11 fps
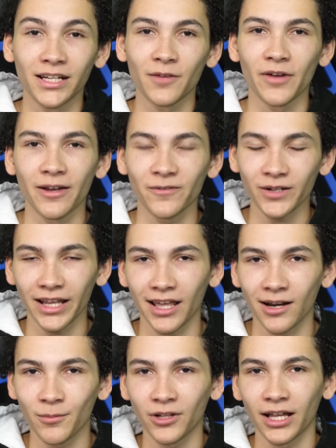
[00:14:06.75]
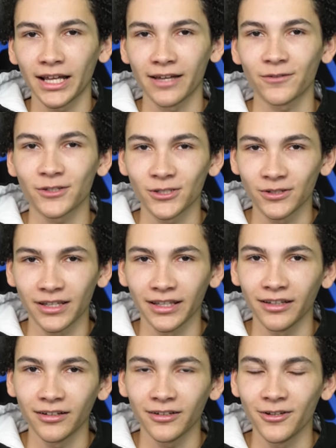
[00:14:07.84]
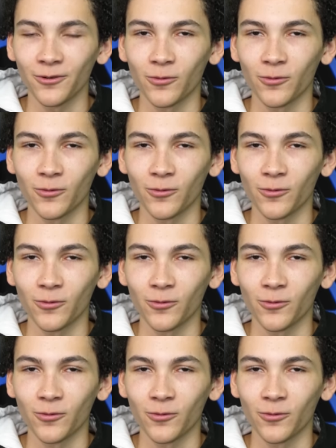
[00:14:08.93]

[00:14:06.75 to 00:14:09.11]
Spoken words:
And if every animal I ever took in